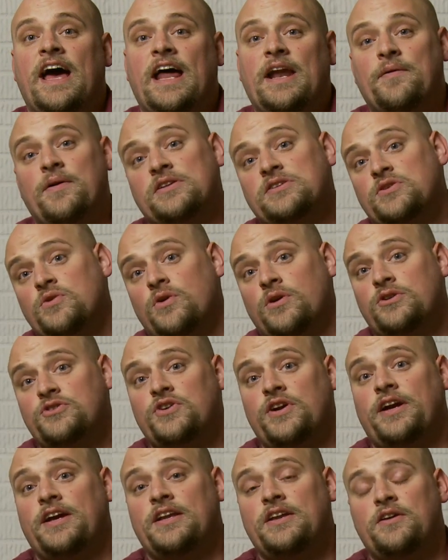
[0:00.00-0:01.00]
Anyway, it's a cool
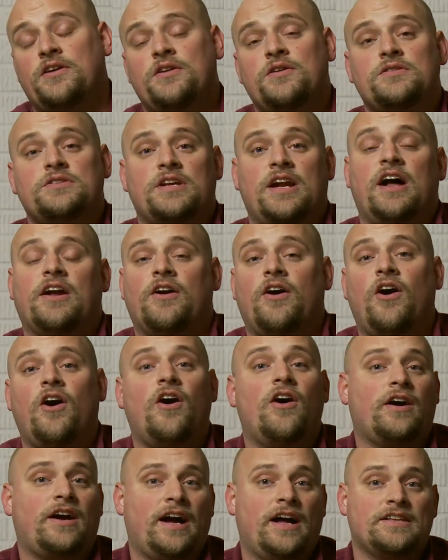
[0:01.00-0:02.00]
trick, and you can use it on
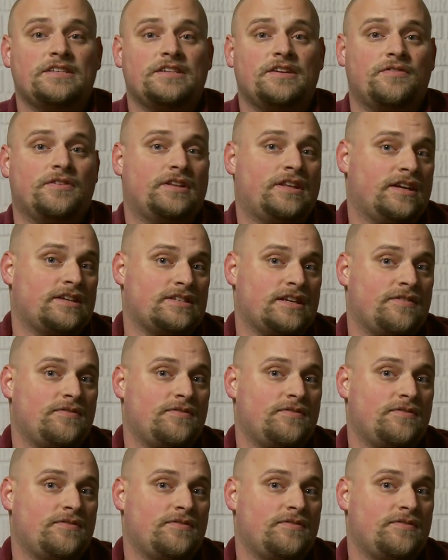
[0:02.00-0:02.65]
all kinds of different things.